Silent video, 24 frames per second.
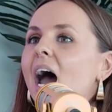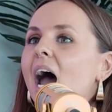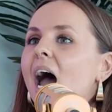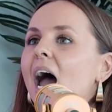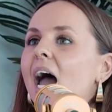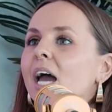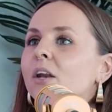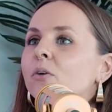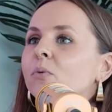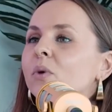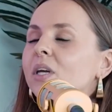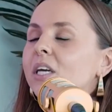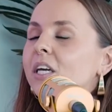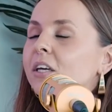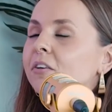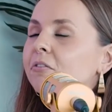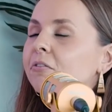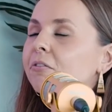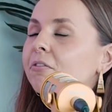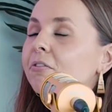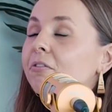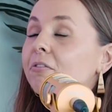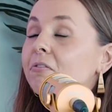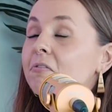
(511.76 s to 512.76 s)
And we can
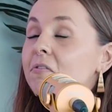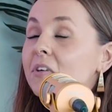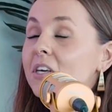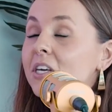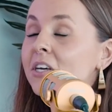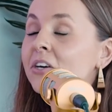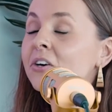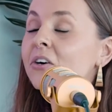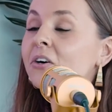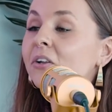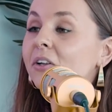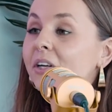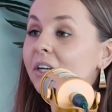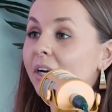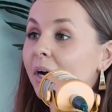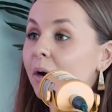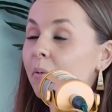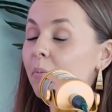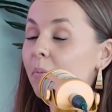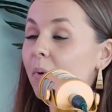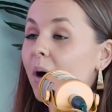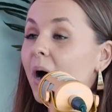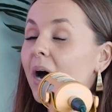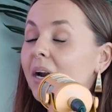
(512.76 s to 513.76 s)
feel in our
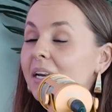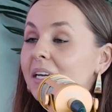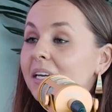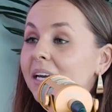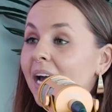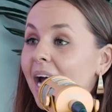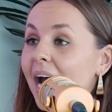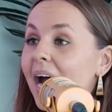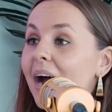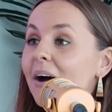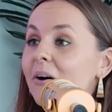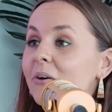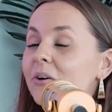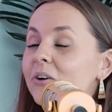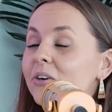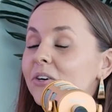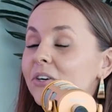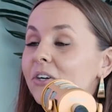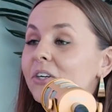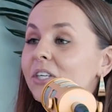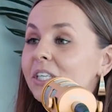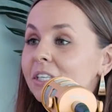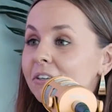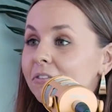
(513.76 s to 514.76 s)
body how
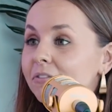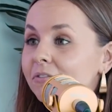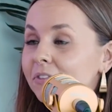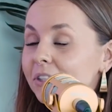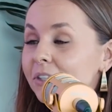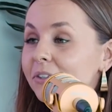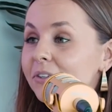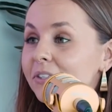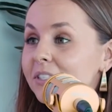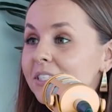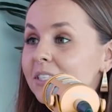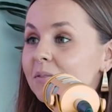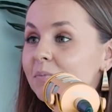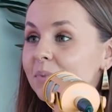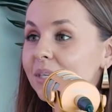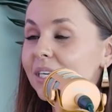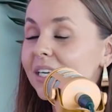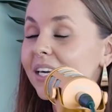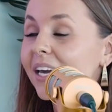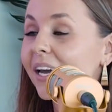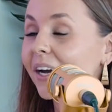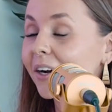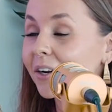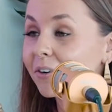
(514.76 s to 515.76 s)
good it feels to be
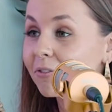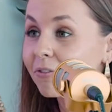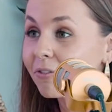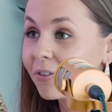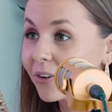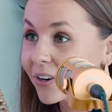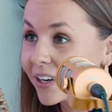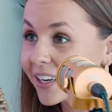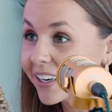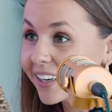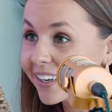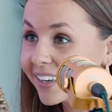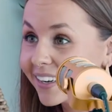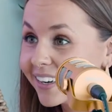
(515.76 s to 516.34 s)
cared for.